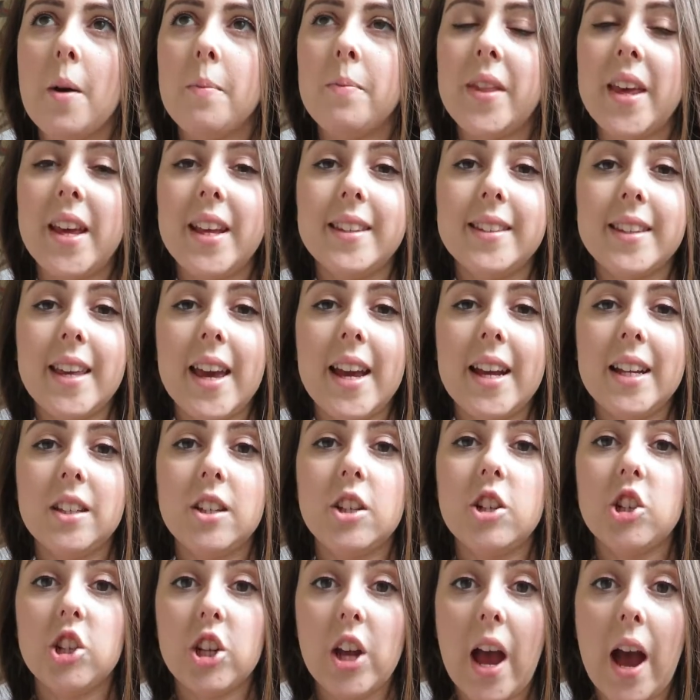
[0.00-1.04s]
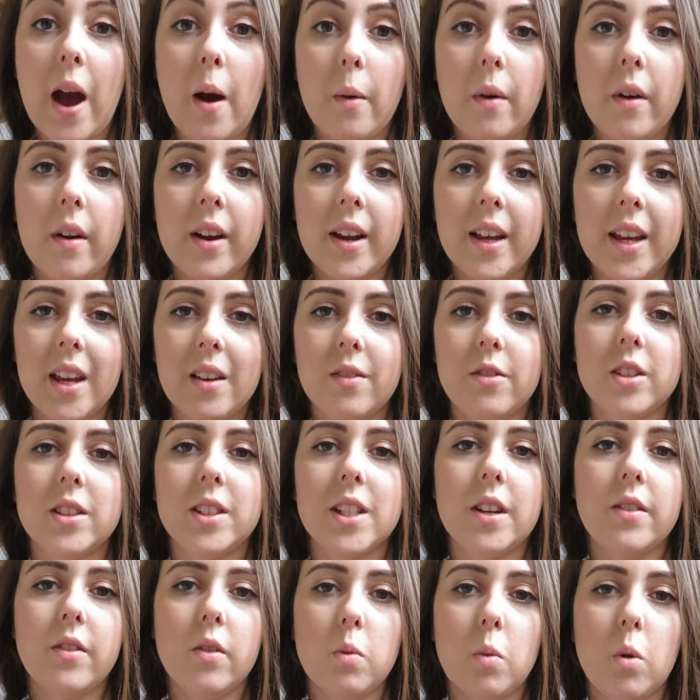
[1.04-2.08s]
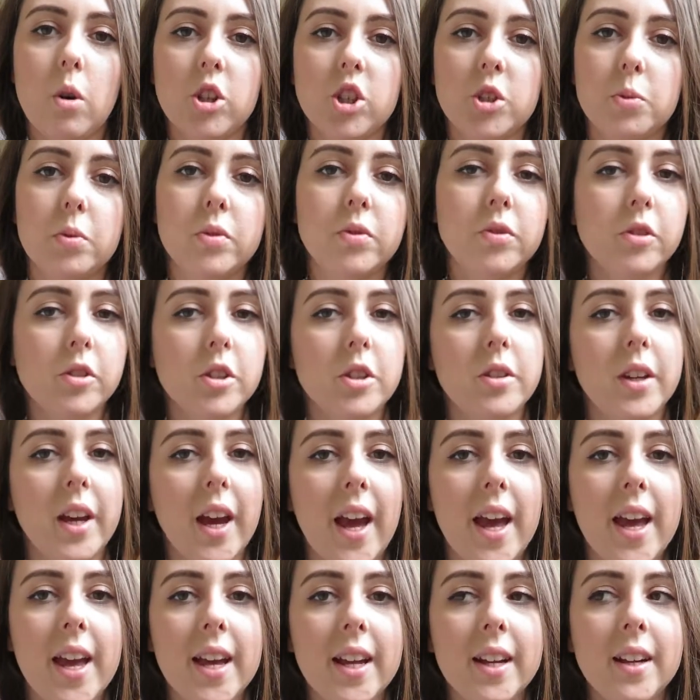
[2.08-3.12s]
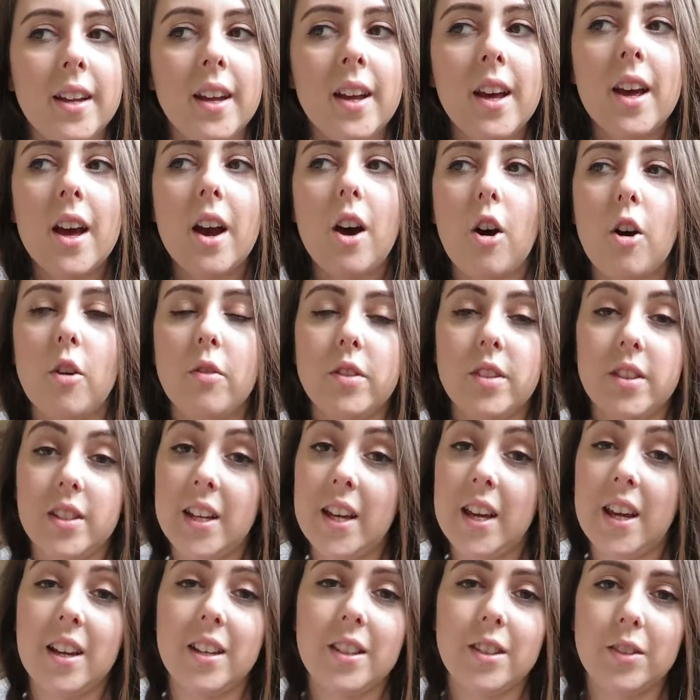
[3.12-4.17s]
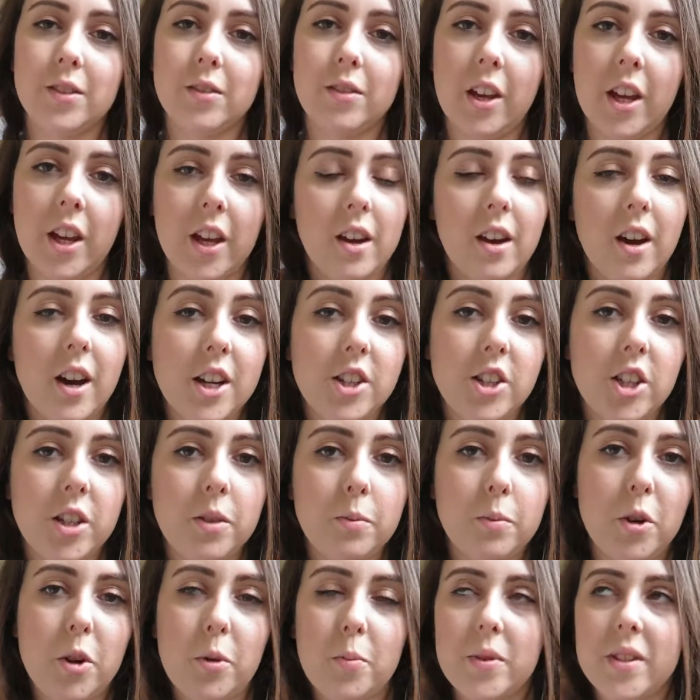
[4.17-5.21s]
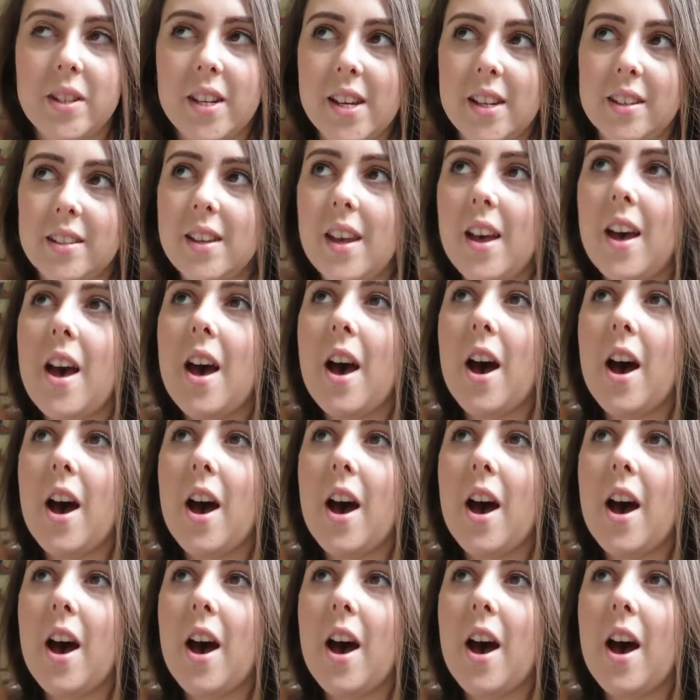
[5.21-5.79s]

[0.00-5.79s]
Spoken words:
They say to shower and give yourself a wash before you get in, obviously because of like hygiene purposes,